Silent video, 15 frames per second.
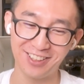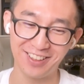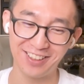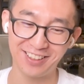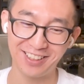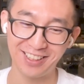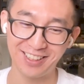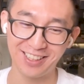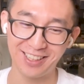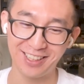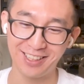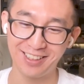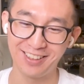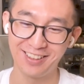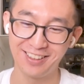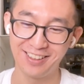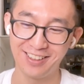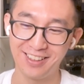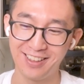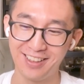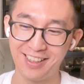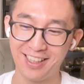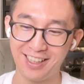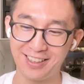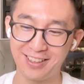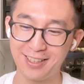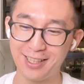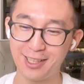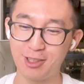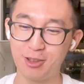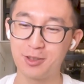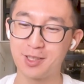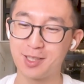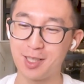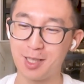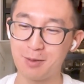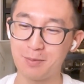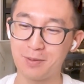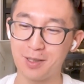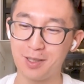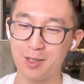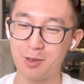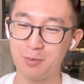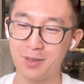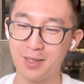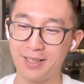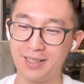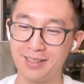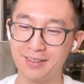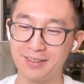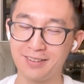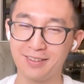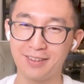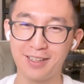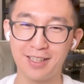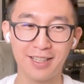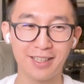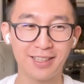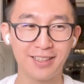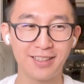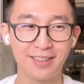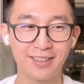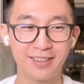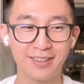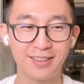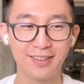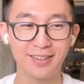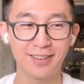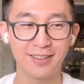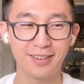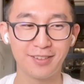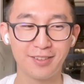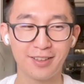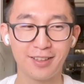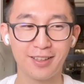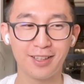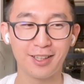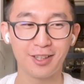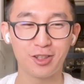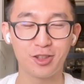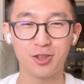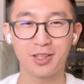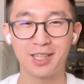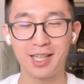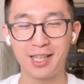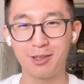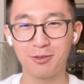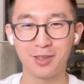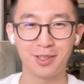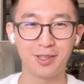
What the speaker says: I think I used up all my luck getting with